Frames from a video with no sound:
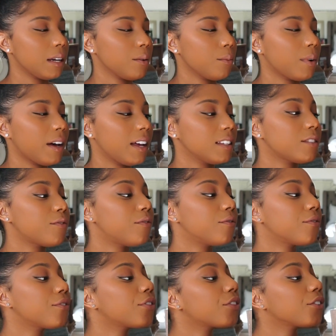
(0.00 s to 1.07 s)
It was
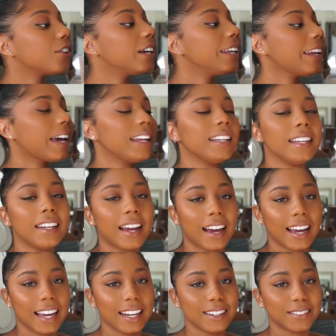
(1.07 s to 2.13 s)

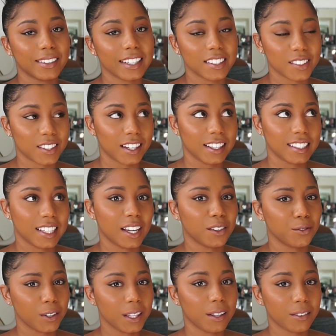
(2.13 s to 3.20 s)
$3.99, which is
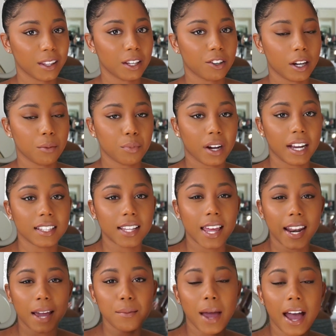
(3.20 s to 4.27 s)
a really great price.
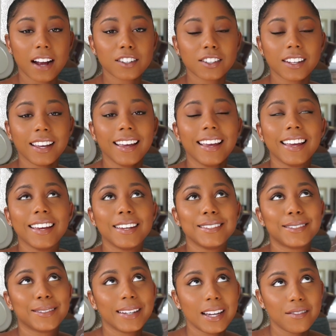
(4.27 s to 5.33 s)
And I'm actually
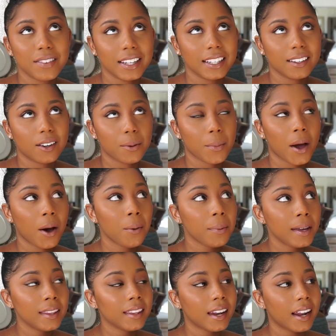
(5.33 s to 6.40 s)
doing a video. I'm
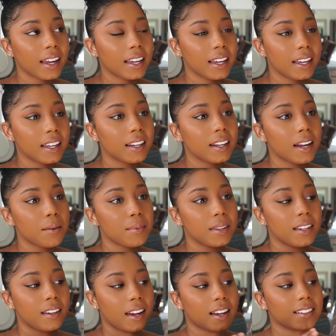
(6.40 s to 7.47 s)
hoping that I can get it up
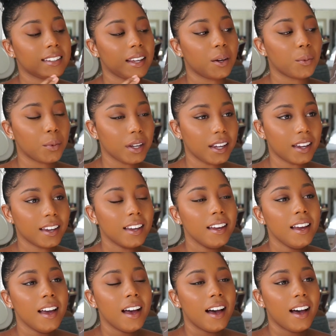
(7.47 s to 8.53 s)
in the next like week.
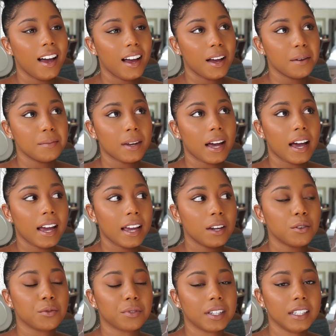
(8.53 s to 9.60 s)

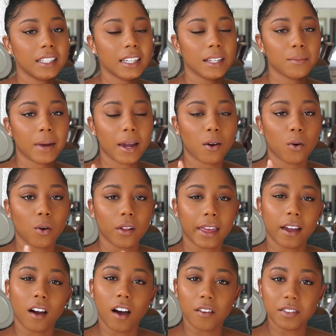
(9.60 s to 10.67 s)
I redid my whole
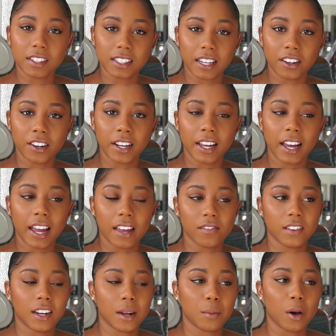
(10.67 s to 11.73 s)
like office area,
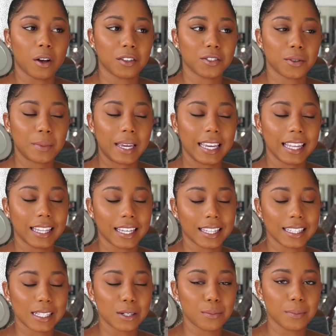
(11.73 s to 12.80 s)
and then I'm also making like
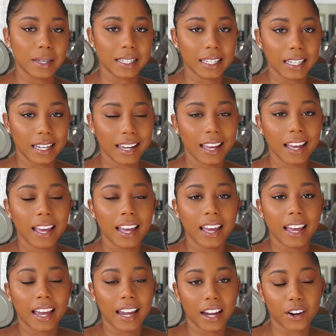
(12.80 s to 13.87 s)
a little mini
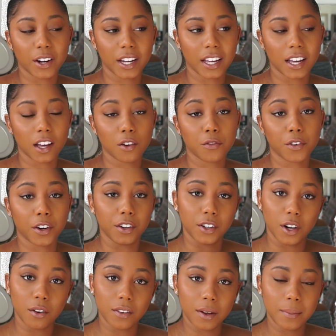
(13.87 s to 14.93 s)
area for
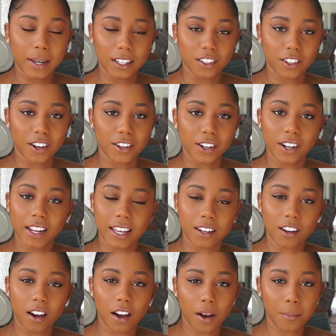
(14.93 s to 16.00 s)
Nova, my daughter,
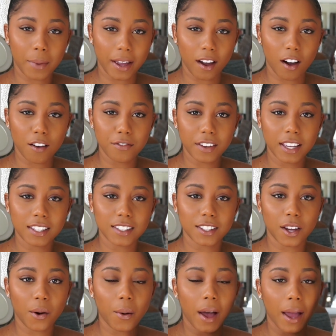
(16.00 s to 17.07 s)
in my office.
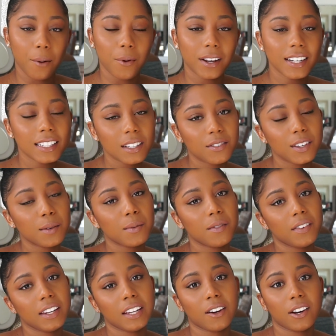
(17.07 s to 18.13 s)
So I wanted to film
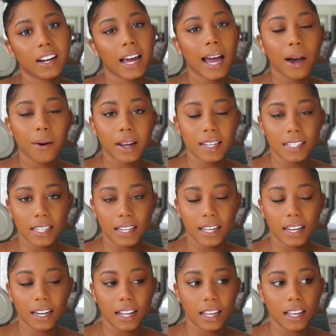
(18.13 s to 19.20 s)
a video on how I did
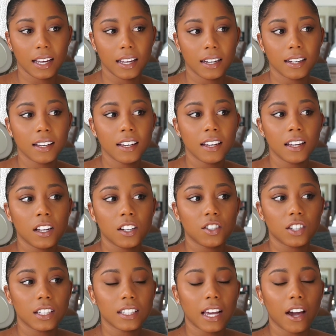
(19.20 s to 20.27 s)
it and
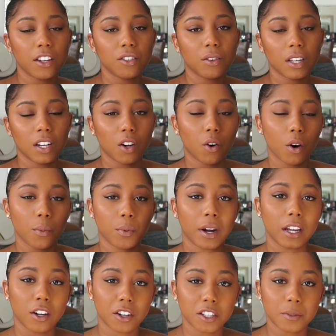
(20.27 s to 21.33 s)
just how you can
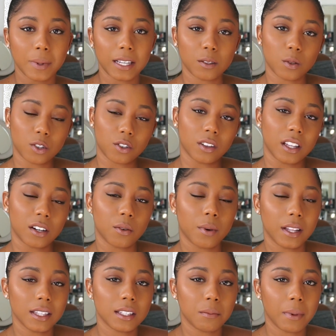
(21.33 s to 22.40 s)
incorporate your space with your little
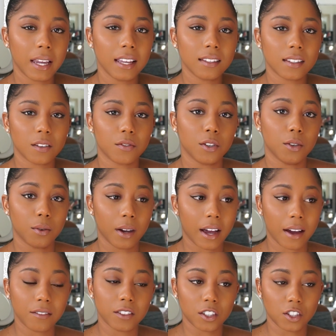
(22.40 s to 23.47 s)
one's space if you
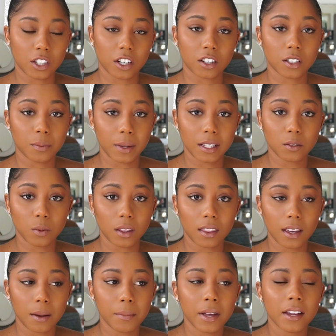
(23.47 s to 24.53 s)
have to share space with
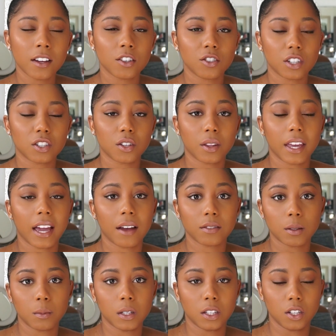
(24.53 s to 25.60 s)
them, just so they have
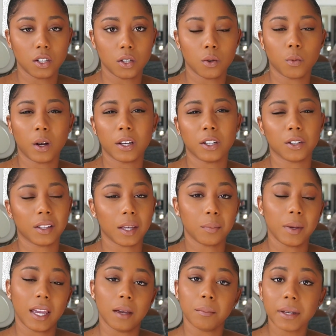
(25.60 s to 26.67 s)
something to do while you're like
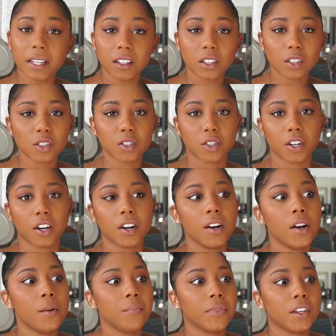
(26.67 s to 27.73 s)
paying bills or
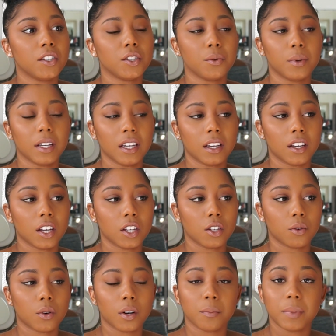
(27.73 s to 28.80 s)
doing
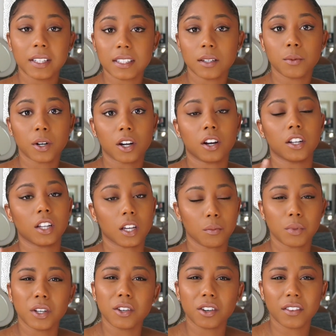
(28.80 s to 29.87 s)
your busy work on the
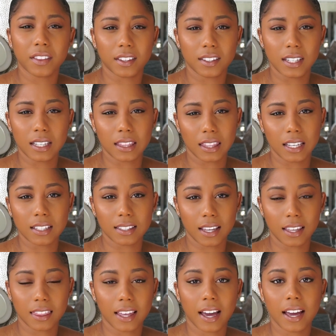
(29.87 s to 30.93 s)
computer and things
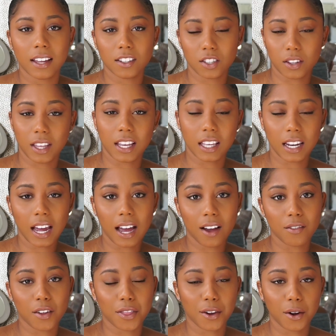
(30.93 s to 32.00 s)
like that, so they could
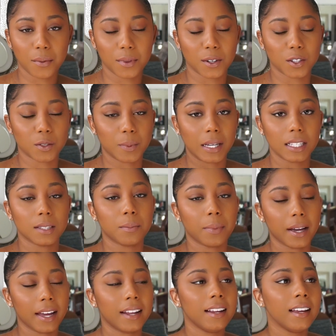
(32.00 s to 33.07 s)
have their own little space.
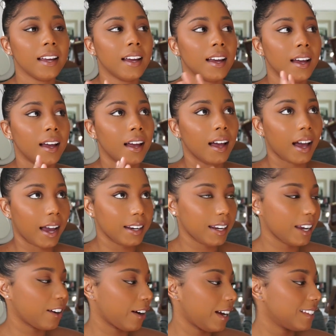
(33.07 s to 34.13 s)
But I
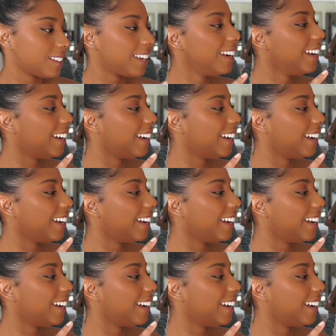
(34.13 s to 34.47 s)
digress.